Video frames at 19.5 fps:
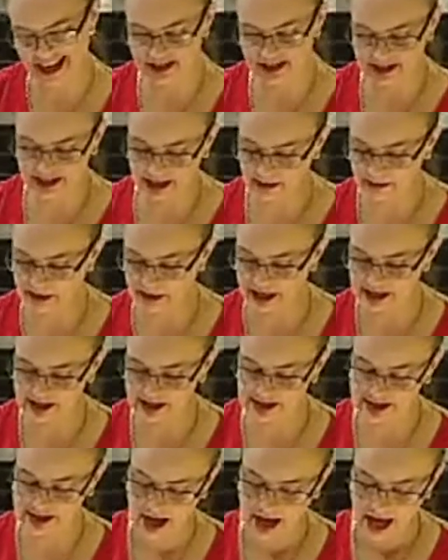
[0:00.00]
8 to 10
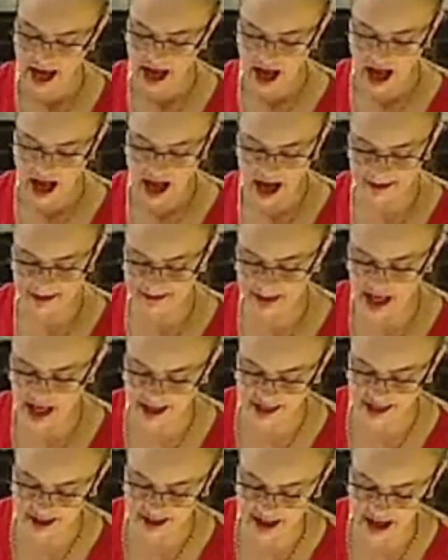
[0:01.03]
minutes, and
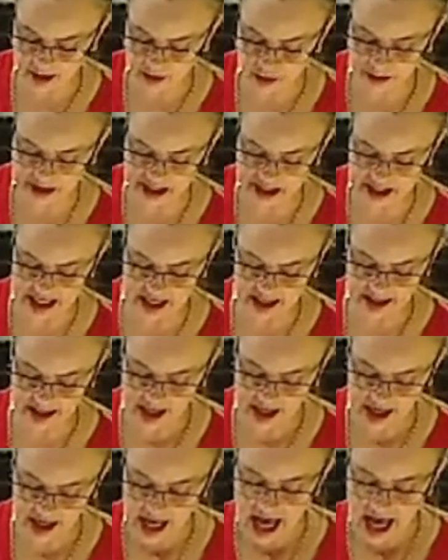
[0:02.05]
then that will be
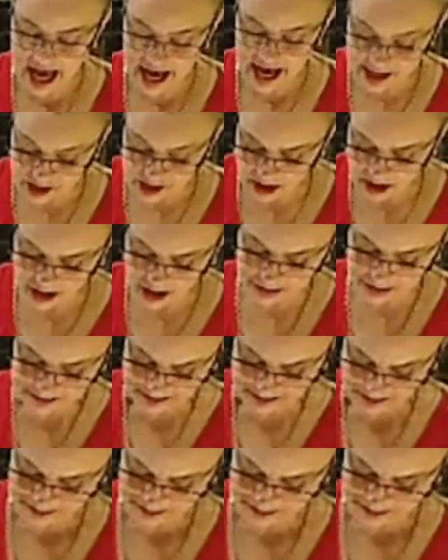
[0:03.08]
done as well.